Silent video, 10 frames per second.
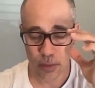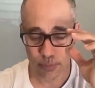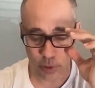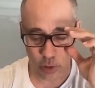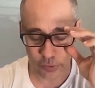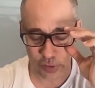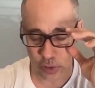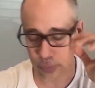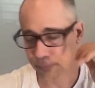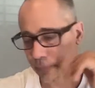but
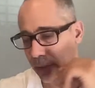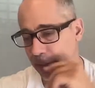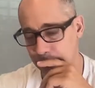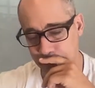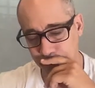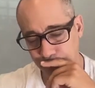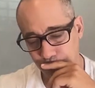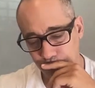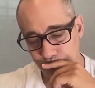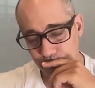also
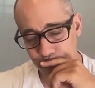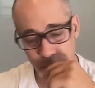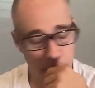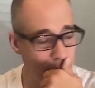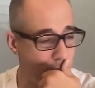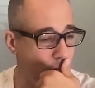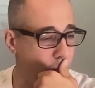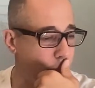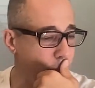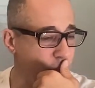
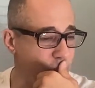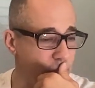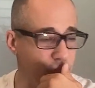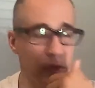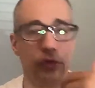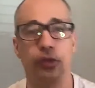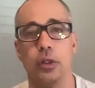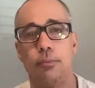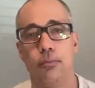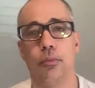their machines are
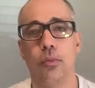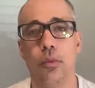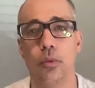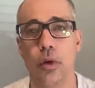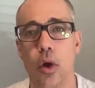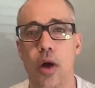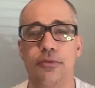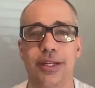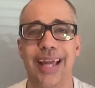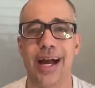usually
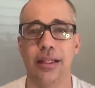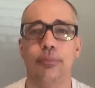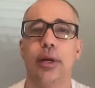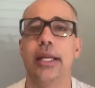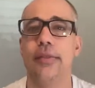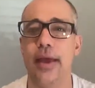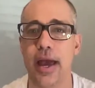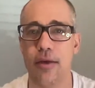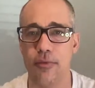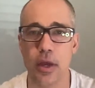often calibrated. They
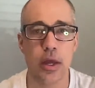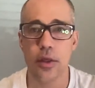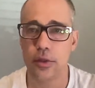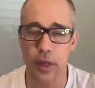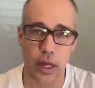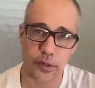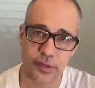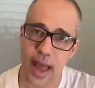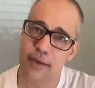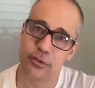have
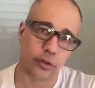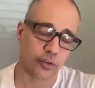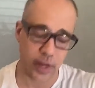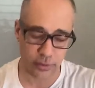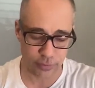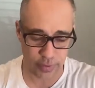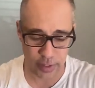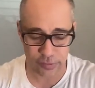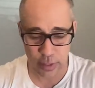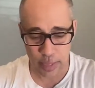staff that are trained for
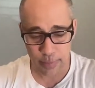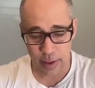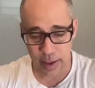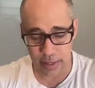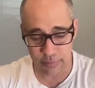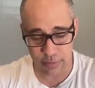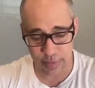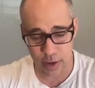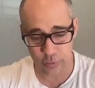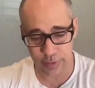this, and even
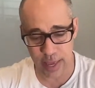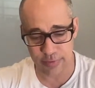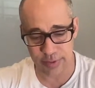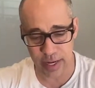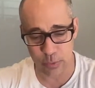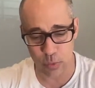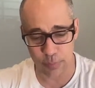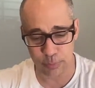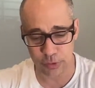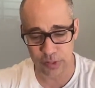they only have a
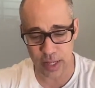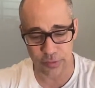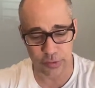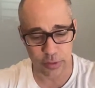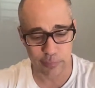91%.